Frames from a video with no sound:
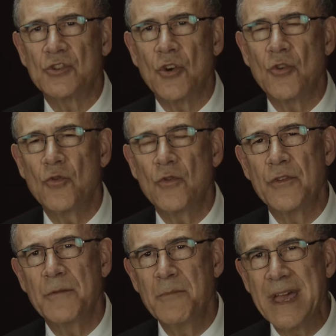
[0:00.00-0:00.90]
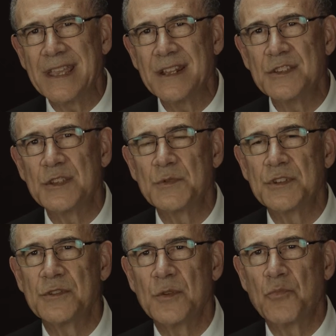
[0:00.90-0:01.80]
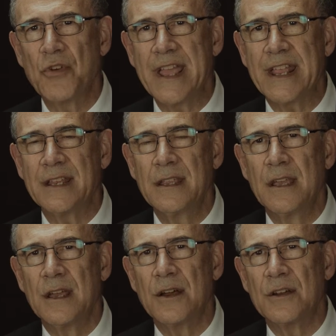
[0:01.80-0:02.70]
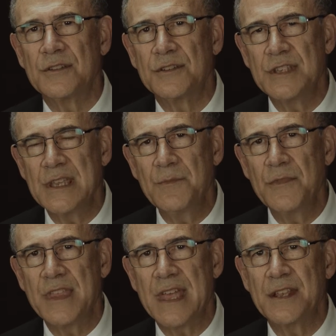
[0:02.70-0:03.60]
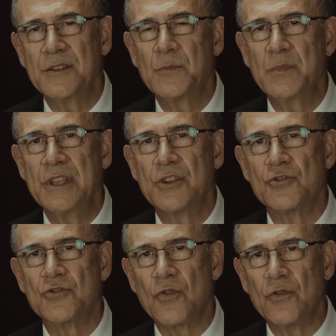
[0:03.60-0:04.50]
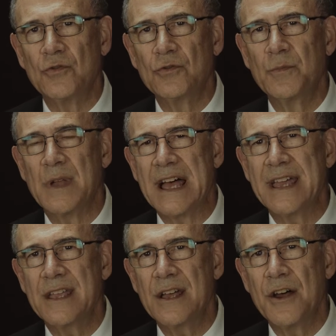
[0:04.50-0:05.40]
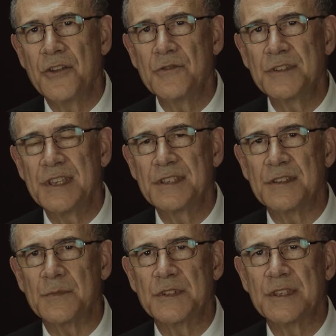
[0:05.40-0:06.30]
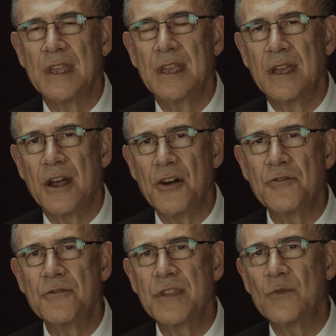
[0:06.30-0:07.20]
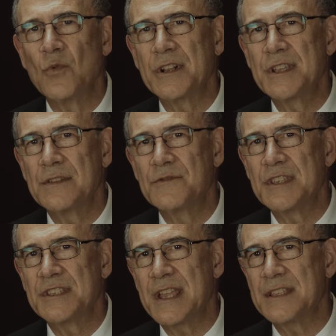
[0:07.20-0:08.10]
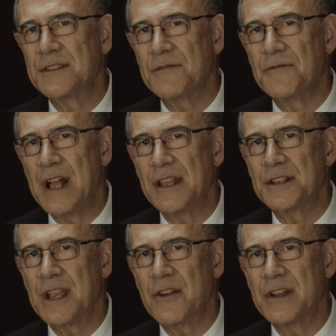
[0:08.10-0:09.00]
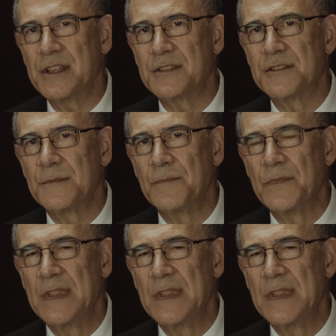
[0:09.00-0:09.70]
So the mechanisms in the brain seem then to be controlled by other systems other than what gives the sense of voluntariness.